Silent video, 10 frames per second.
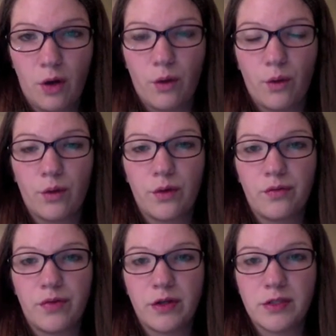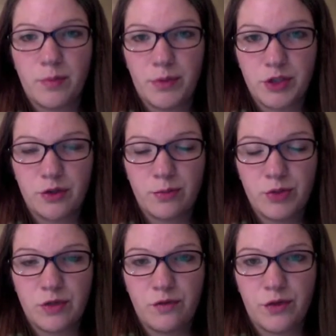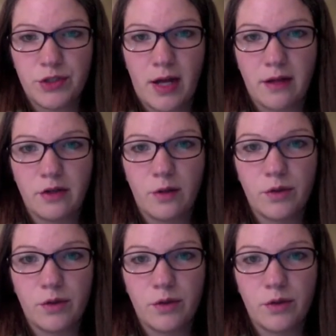or if there's a prescription for Tylenol with